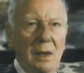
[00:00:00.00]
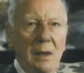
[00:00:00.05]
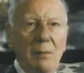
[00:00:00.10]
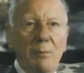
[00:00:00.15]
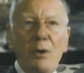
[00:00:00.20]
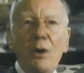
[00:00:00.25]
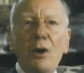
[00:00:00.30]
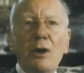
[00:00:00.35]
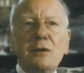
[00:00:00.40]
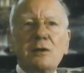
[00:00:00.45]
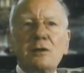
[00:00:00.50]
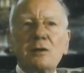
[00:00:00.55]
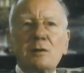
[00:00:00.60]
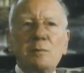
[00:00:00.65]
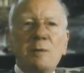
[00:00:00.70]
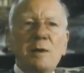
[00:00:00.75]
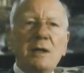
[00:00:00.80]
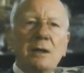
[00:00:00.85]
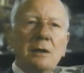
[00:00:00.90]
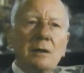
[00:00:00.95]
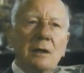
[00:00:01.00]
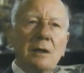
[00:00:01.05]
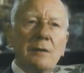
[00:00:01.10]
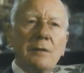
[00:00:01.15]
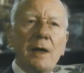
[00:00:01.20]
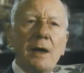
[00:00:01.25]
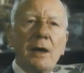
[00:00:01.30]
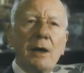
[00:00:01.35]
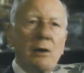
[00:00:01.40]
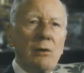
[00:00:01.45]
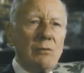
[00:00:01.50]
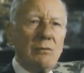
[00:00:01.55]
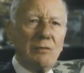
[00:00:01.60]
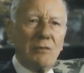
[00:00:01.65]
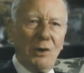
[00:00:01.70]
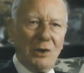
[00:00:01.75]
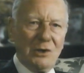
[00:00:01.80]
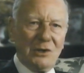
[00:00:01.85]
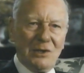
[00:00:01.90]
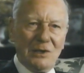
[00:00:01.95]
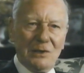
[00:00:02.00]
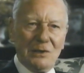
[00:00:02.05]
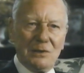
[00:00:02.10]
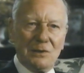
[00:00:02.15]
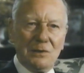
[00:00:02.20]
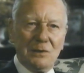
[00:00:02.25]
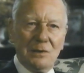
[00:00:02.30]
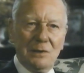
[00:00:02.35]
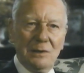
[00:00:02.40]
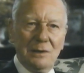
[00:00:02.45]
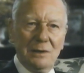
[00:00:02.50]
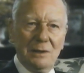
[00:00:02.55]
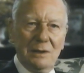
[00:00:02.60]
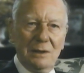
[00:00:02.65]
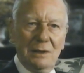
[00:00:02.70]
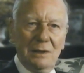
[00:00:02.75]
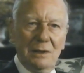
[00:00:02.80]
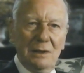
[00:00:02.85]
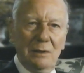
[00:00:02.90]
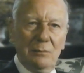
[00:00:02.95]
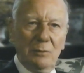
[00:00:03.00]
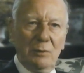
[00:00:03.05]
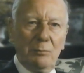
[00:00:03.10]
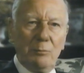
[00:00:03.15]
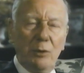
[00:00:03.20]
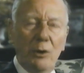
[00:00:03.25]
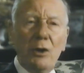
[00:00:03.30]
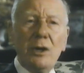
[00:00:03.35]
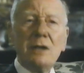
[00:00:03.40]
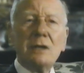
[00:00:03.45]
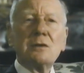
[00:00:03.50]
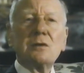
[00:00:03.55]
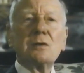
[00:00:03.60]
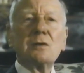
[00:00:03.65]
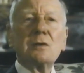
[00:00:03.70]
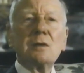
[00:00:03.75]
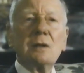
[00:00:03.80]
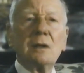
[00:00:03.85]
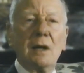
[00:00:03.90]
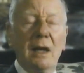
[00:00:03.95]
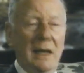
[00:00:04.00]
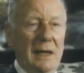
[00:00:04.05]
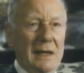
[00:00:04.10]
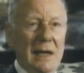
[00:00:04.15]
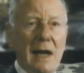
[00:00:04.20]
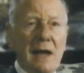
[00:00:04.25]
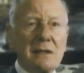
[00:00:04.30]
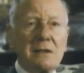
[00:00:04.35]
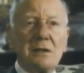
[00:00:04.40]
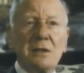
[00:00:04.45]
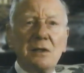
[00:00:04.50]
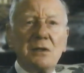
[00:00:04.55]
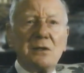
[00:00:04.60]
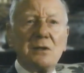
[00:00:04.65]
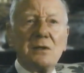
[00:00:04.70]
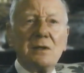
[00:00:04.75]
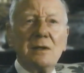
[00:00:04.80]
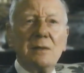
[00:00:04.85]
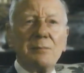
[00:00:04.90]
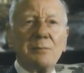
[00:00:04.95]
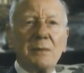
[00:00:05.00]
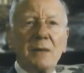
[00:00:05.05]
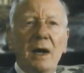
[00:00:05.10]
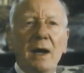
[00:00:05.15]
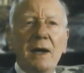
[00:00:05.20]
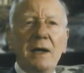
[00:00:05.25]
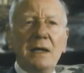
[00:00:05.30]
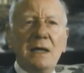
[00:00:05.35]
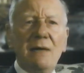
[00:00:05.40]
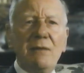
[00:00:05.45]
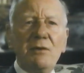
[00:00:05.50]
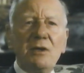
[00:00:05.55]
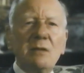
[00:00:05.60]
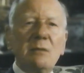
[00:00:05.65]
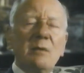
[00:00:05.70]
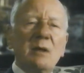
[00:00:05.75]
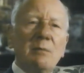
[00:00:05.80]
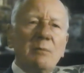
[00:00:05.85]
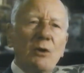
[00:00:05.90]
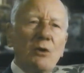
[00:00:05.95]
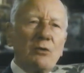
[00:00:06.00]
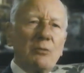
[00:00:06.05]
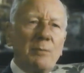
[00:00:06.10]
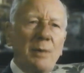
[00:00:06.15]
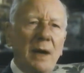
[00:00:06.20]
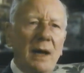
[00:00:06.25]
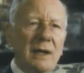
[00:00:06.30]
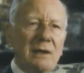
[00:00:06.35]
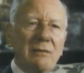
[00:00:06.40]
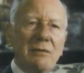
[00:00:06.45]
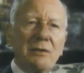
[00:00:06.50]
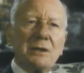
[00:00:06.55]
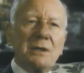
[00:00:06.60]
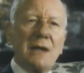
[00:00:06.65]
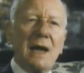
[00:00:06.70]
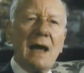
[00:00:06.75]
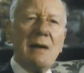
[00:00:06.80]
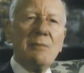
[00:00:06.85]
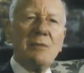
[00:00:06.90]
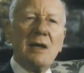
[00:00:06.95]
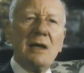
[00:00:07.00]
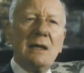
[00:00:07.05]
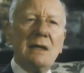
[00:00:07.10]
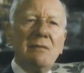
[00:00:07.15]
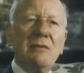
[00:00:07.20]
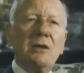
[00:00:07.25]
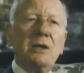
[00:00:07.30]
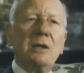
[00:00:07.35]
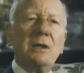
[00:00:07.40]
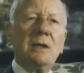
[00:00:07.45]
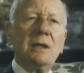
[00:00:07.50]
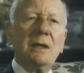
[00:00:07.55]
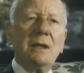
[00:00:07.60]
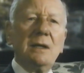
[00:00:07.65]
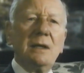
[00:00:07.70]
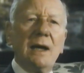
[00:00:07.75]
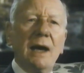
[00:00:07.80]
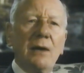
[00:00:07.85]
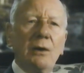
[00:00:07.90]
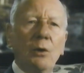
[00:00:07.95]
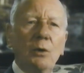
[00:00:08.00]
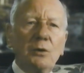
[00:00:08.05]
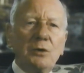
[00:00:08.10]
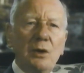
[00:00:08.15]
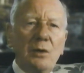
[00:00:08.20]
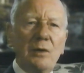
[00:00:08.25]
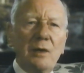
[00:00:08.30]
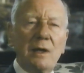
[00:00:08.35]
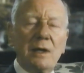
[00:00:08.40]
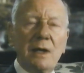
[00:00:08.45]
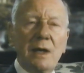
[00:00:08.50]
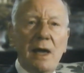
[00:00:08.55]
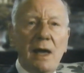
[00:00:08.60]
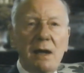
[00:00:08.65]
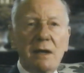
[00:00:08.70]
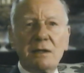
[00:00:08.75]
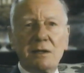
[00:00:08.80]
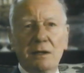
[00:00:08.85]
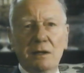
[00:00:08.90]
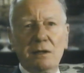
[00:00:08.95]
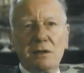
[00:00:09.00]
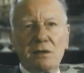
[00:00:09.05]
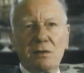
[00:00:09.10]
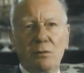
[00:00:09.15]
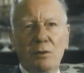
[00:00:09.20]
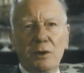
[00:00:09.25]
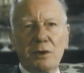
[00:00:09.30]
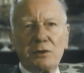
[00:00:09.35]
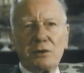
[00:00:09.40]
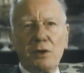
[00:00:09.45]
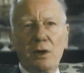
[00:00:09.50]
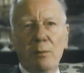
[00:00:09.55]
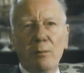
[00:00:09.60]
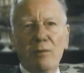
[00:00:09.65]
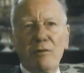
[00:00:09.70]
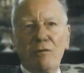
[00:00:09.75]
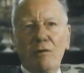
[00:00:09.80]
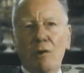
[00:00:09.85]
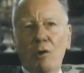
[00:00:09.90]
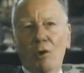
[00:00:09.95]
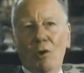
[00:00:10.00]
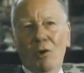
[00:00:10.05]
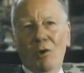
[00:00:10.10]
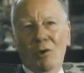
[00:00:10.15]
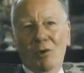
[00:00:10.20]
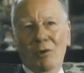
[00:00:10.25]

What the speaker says: Poets speak in their own voices, but poets, like actors, are inevitably both part of the time they live in and also the inheritors of what has gone before.